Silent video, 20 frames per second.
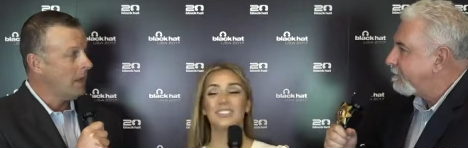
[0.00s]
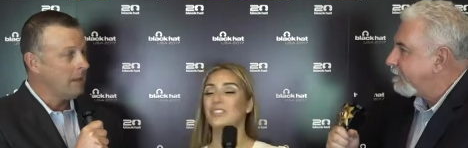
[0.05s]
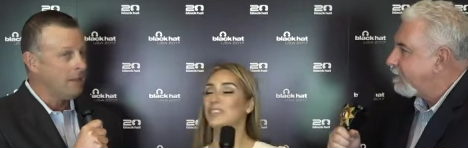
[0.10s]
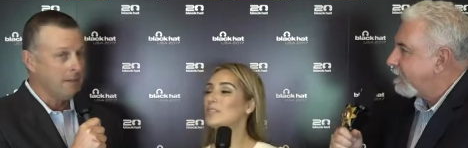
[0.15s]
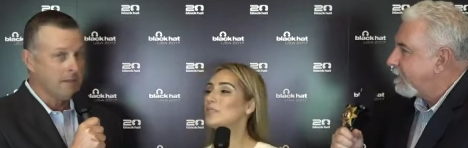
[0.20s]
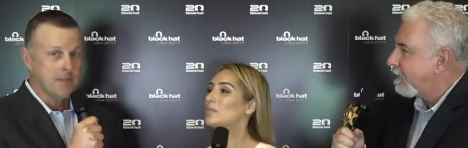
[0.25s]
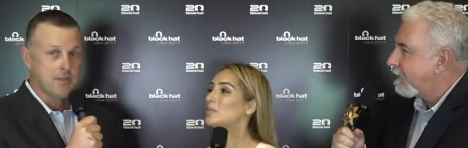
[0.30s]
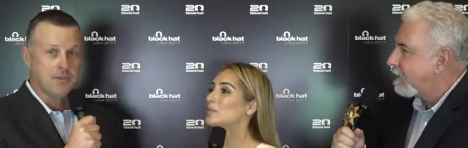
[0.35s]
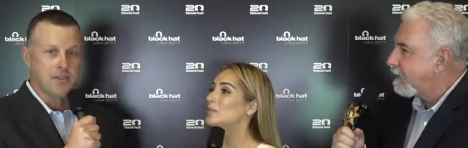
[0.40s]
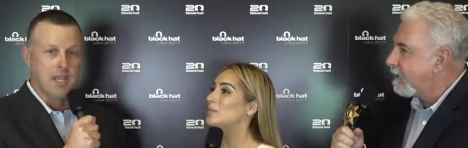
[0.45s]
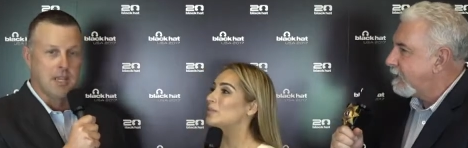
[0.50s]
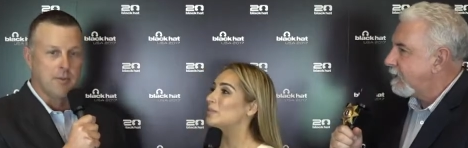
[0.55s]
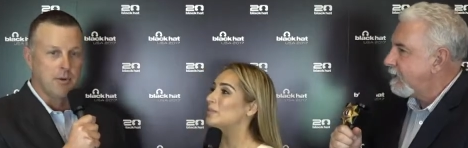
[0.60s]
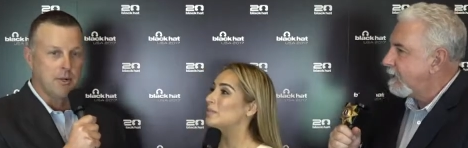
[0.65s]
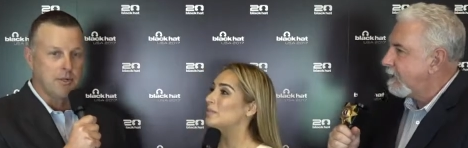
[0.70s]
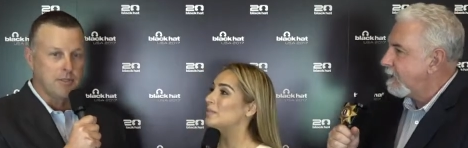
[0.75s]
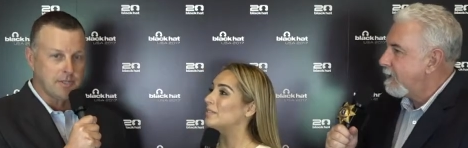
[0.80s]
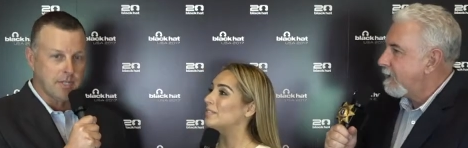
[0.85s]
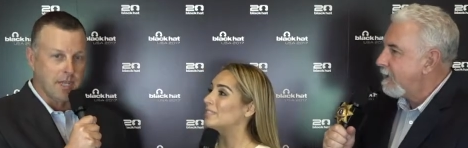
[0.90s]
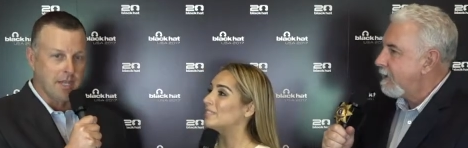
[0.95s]

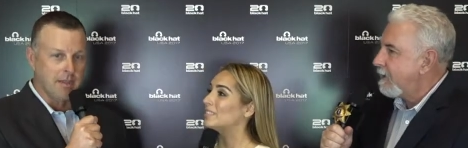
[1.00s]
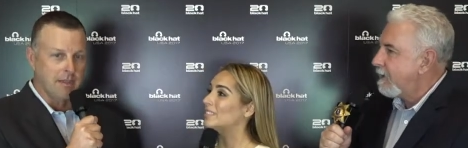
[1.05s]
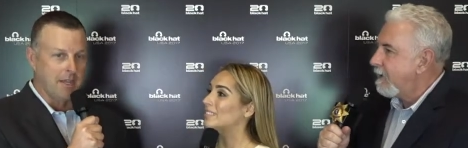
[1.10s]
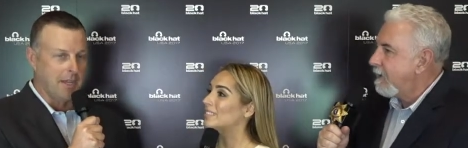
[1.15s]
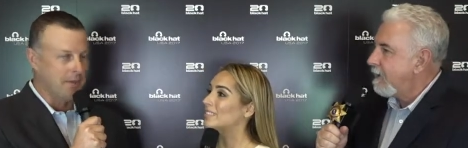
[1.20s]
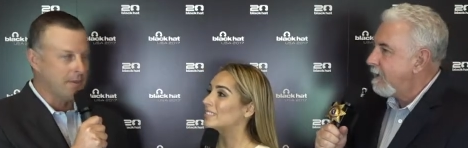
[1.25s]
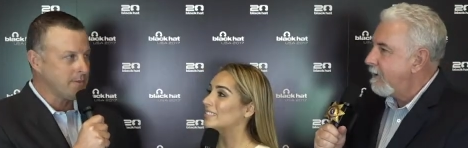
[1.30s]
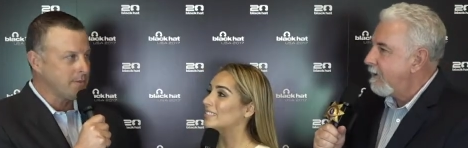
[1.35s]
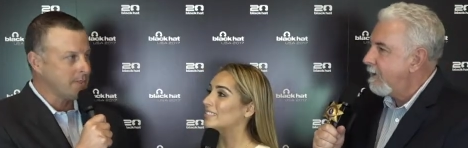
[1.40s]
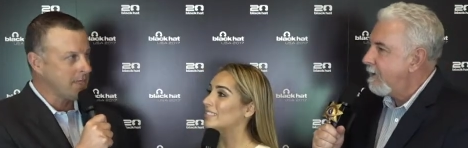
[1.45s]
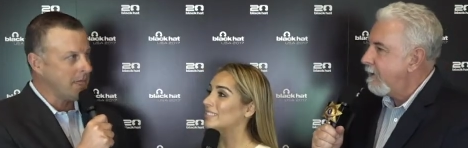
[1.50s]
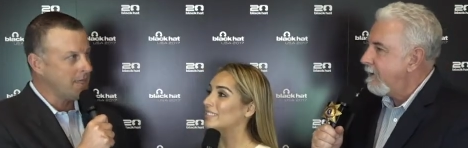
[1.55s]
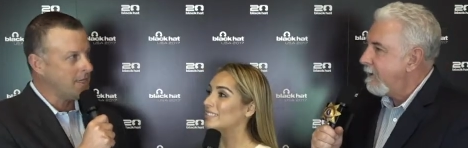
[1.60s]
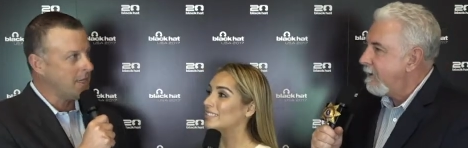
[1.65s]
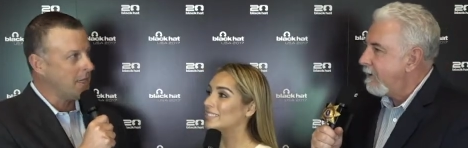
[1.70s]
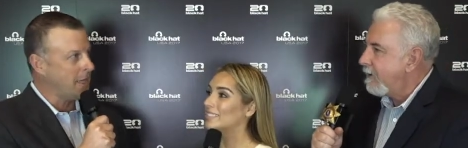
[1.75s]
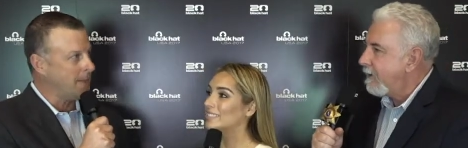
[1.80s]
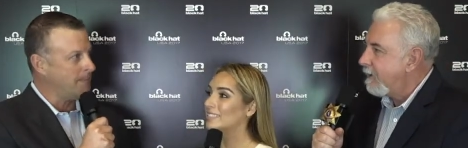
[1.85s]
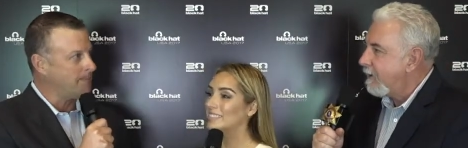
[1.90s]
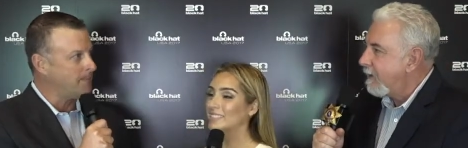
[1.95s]

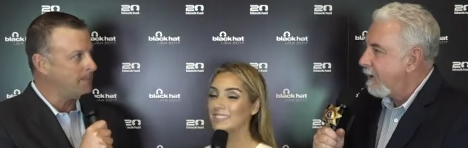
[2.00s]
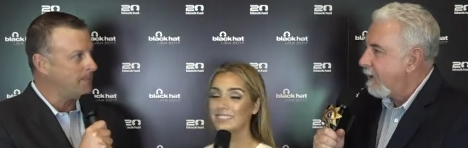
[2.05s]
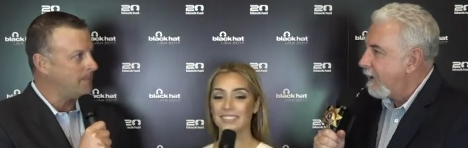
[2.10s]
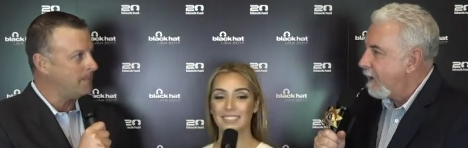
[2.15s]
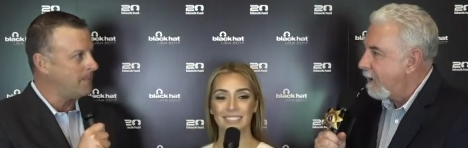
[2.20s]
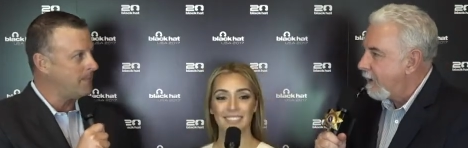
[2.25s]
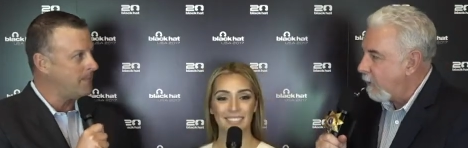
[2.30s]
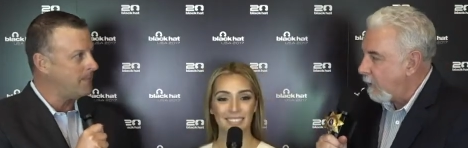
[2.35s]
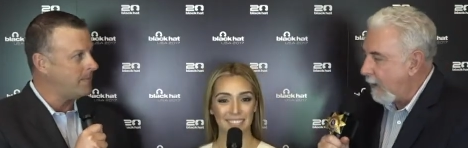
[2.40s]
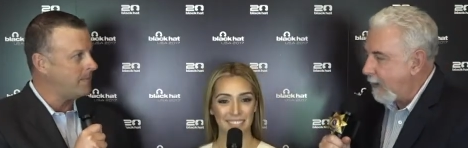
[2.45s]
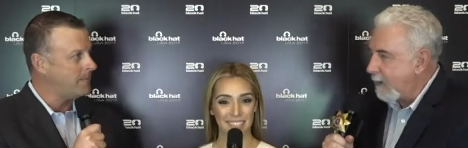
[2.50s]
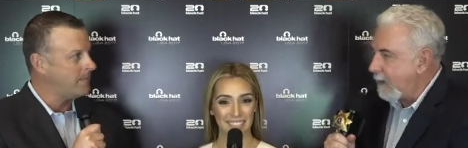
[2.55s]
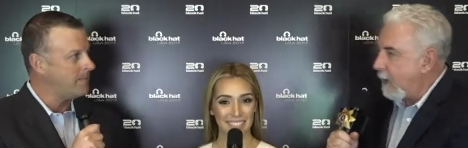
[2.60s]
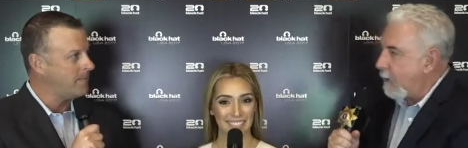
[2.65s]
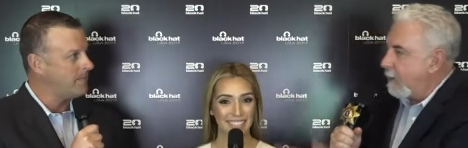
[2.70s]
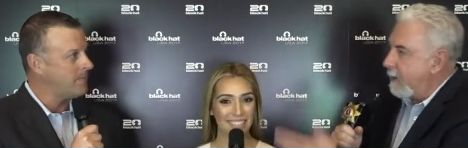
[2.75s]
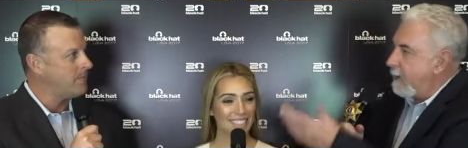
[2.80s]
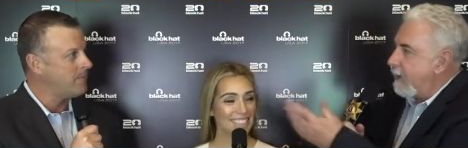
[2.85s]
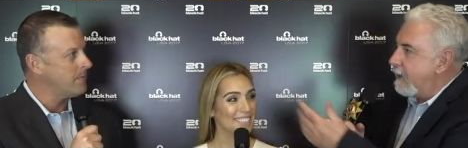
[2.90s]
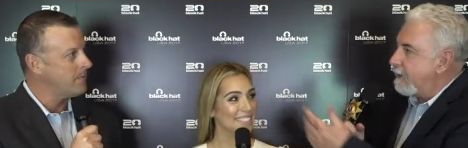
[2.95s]
Speaker 1: cyber.leidos.com. Great. Now, what do
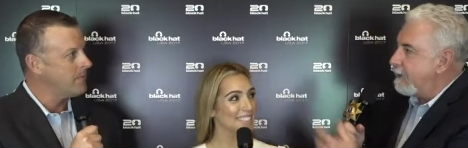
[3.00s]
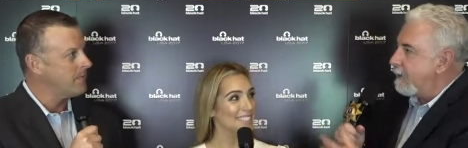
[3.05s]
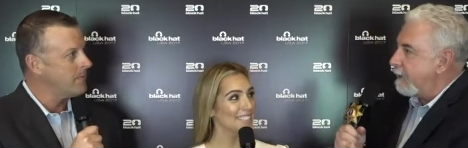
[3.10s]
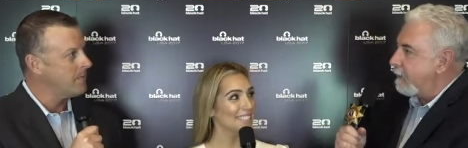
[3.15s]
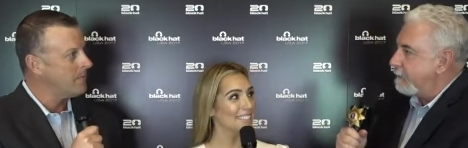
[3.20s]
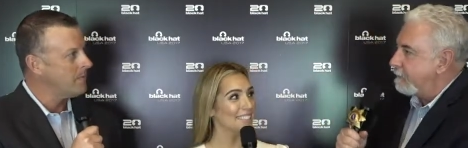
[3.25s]
you guys do?